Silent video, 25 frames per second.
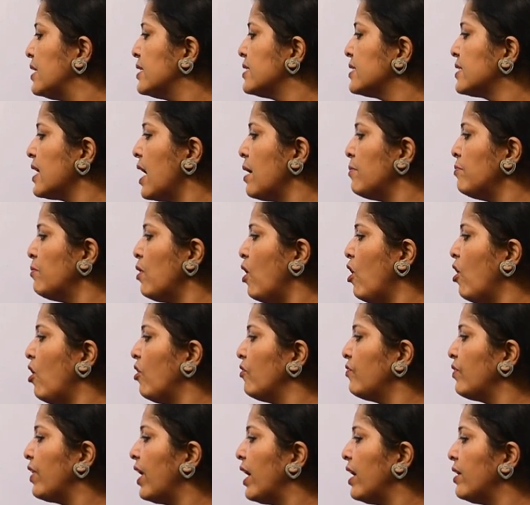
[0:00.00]
Sum
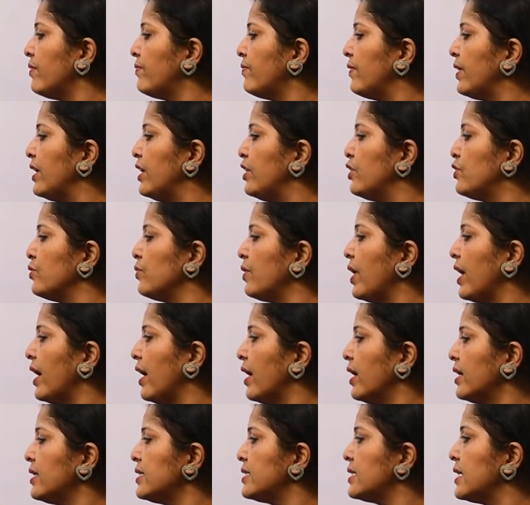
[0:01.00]
of f into
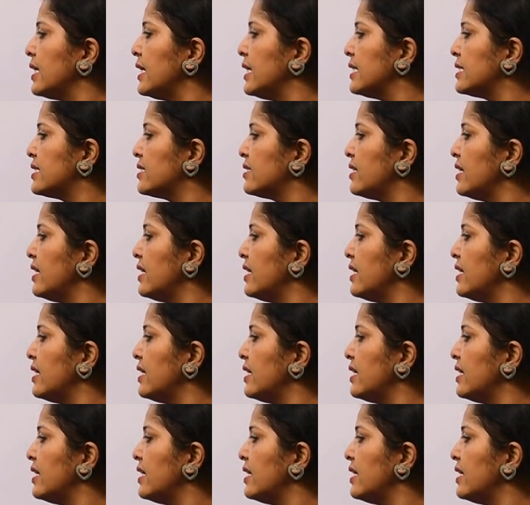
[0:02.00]
x is